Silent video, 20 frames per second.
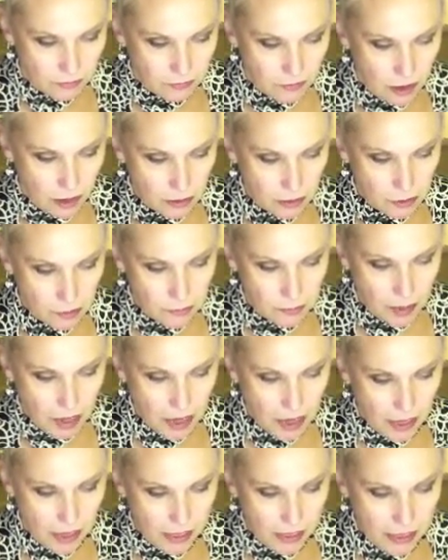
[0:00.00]
followed
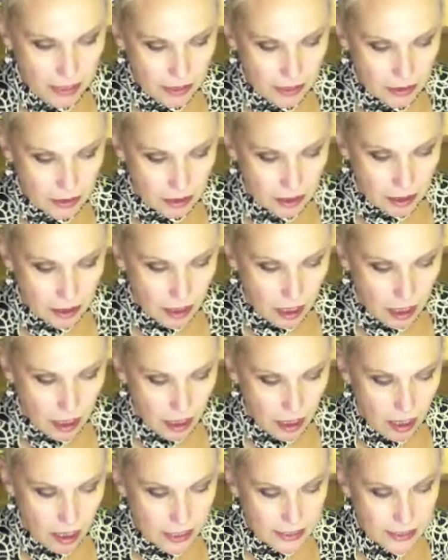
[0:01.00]
by
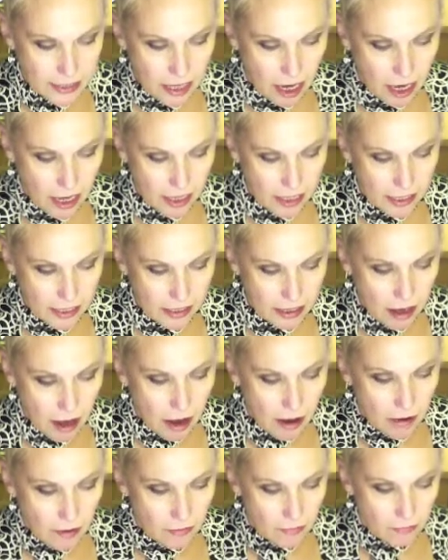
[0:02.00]
a tie
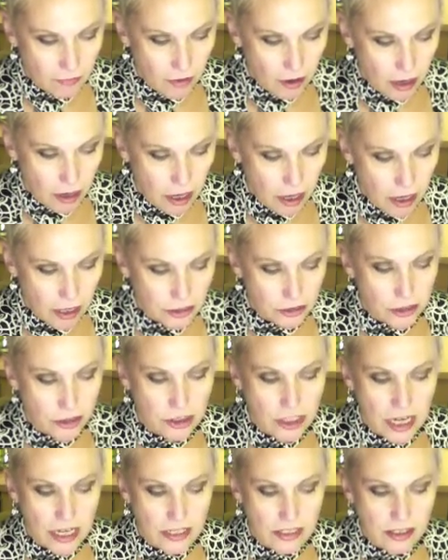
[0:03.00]
from
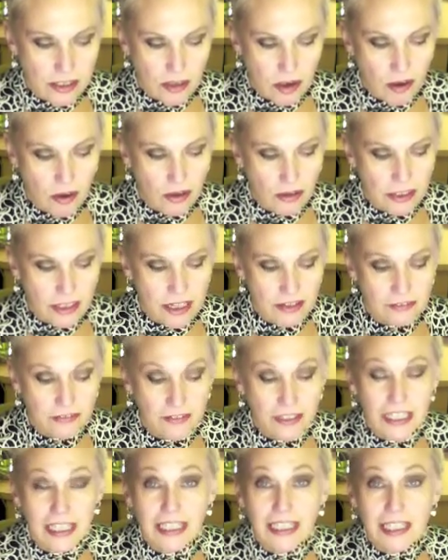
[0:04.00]
Chanson de
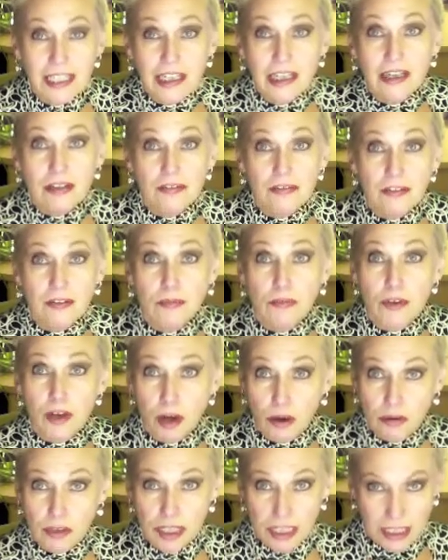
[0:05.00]
Vie from
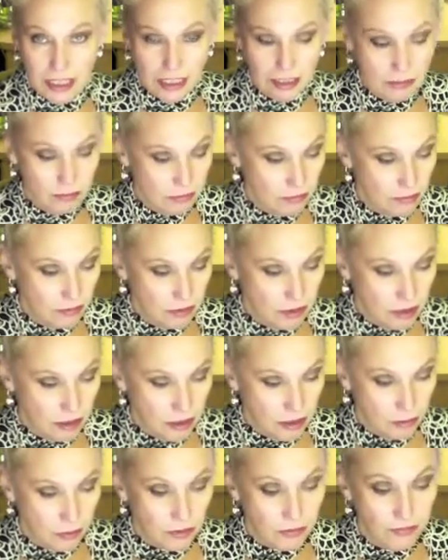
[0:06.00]
Coty
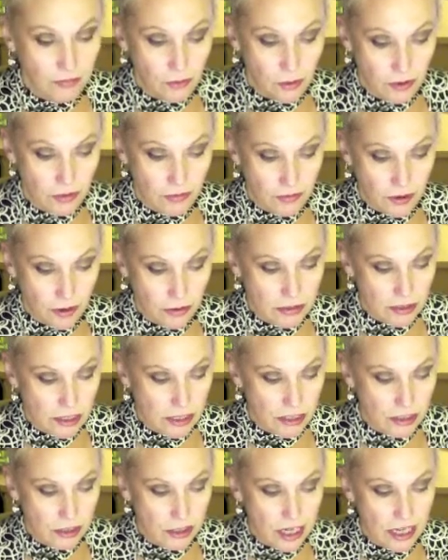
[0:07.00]
with 4
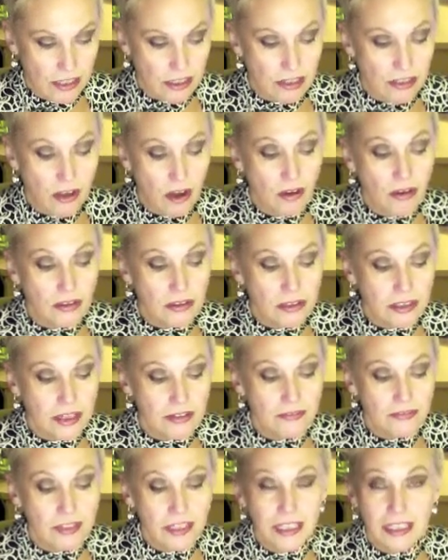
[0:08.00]
votes. Chanson
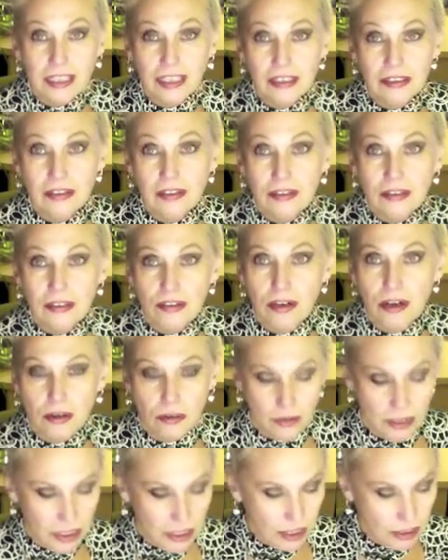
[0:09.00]
de Vie,
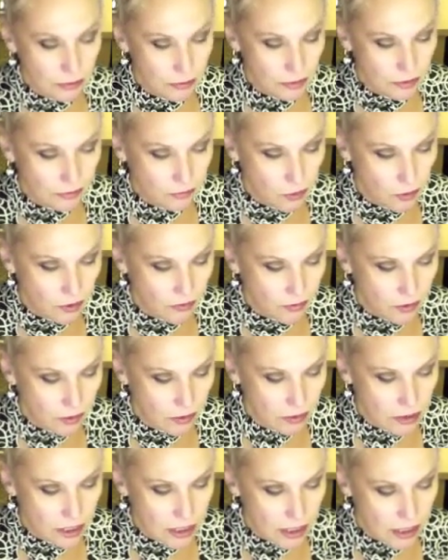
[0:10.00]
Coty, with 4
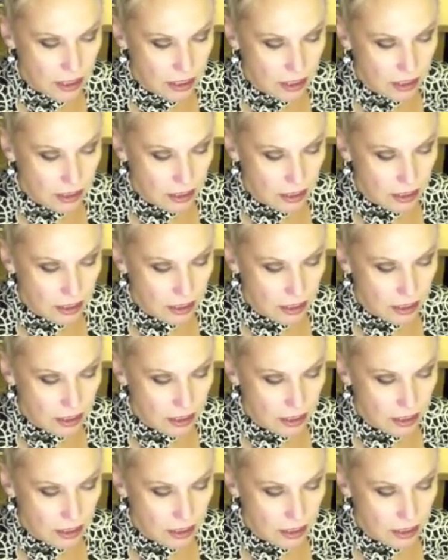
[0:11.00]
votes.